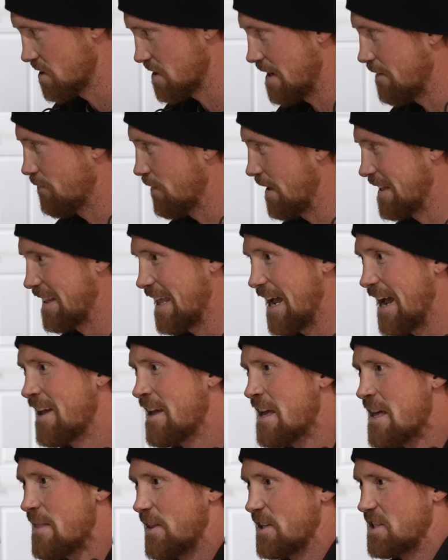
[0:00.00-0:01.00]
stuff like
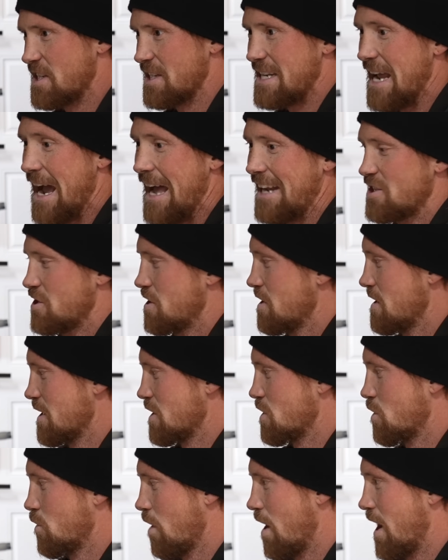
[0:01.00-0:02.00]
that, that's attached to
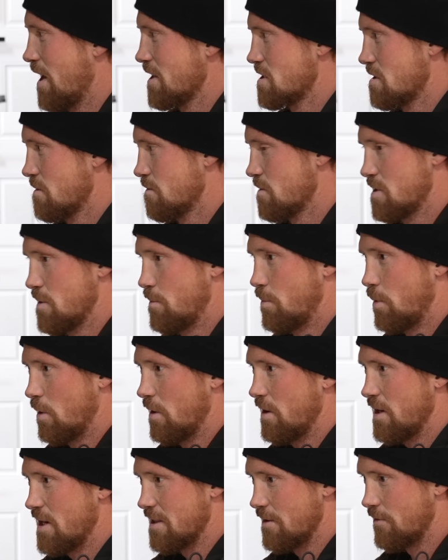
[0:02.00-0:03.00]
this cross
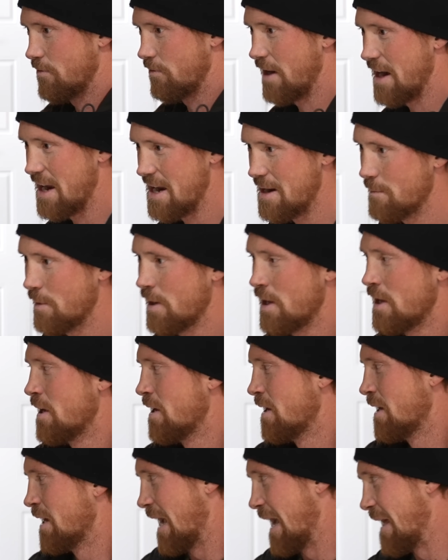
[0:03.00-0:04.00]
support in the frame.
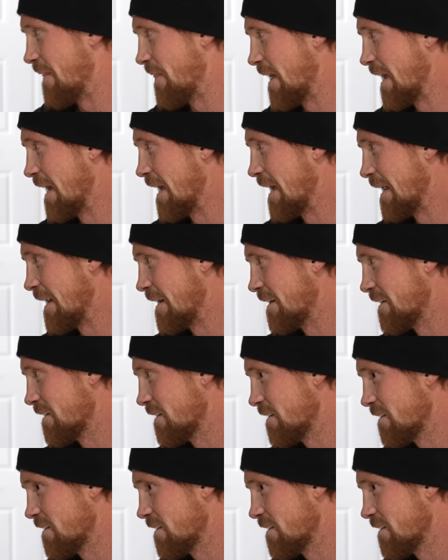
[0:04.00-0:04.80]
And then